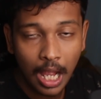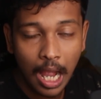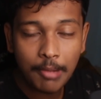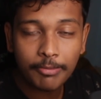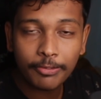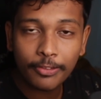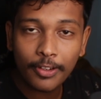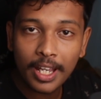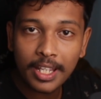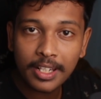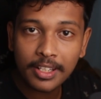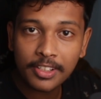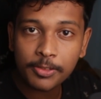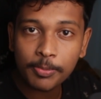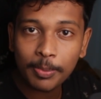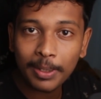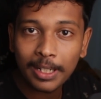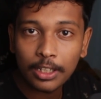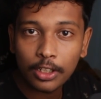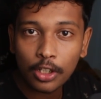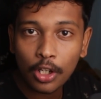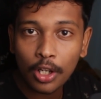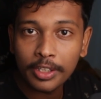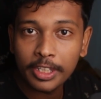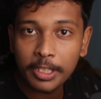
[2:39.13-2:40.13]
Upfire is
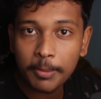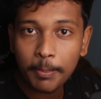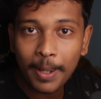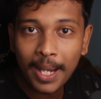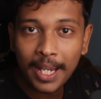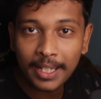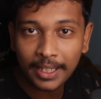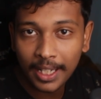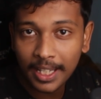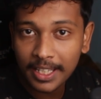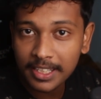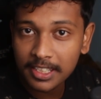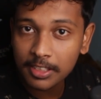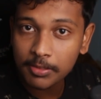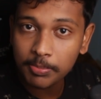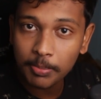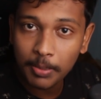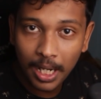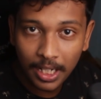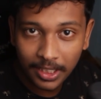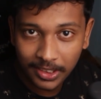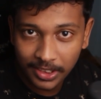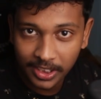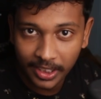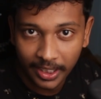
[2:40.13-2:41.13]
built on the Binance
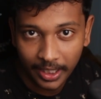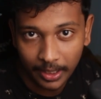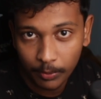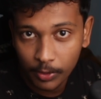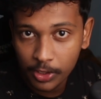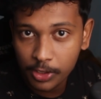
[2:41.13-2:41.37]
Smart Chain,